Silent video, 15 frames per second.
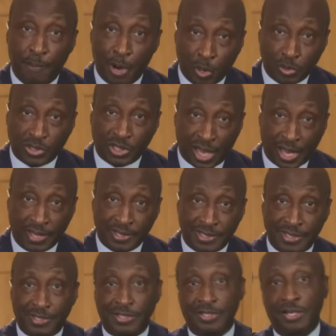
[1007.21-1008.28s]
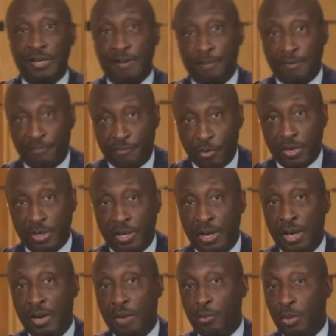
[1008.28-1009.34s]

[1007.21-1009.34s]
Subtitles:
most cases to number 40